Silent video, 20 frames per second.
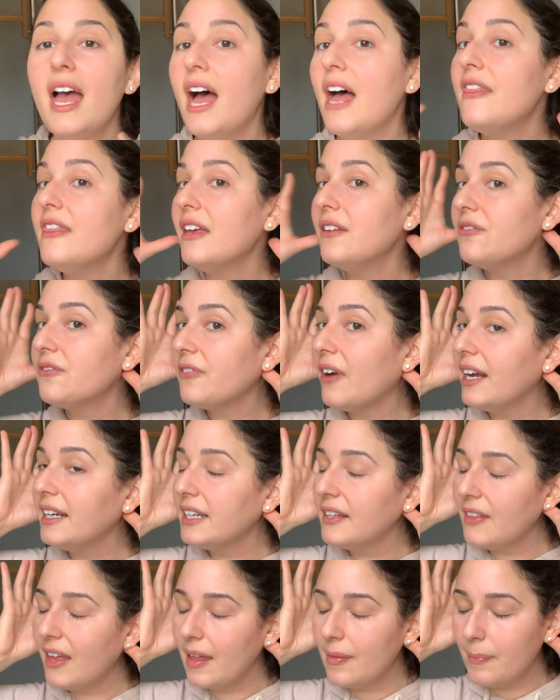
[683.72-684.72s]
And then
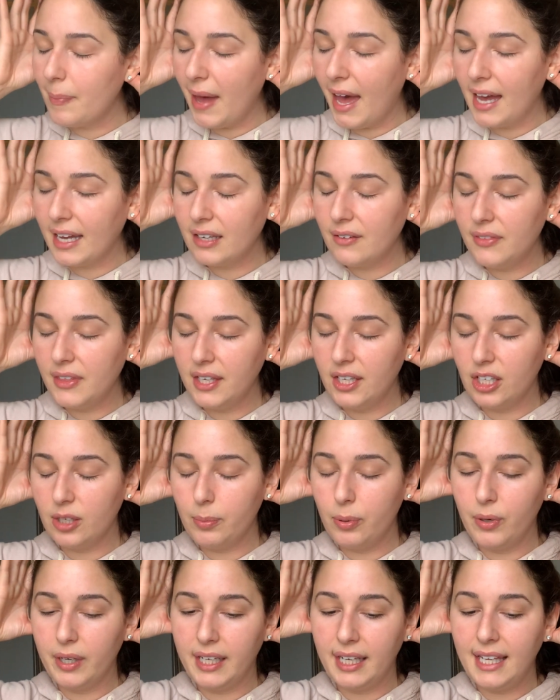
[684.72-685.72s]
finding that back of the ear
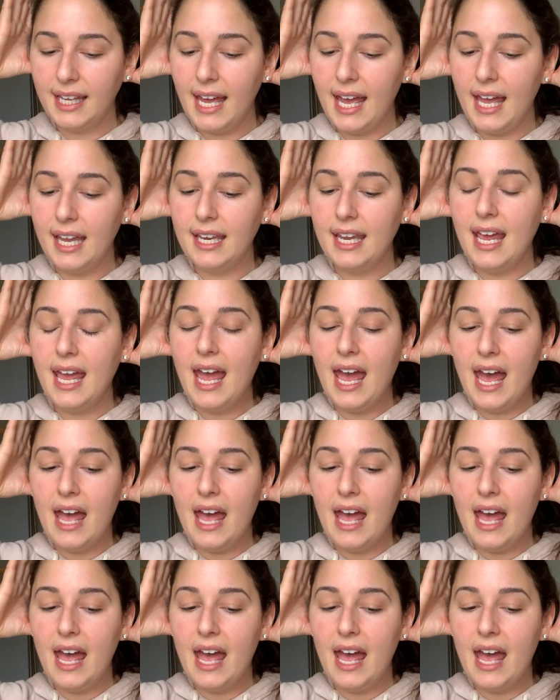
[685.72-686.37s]
point again,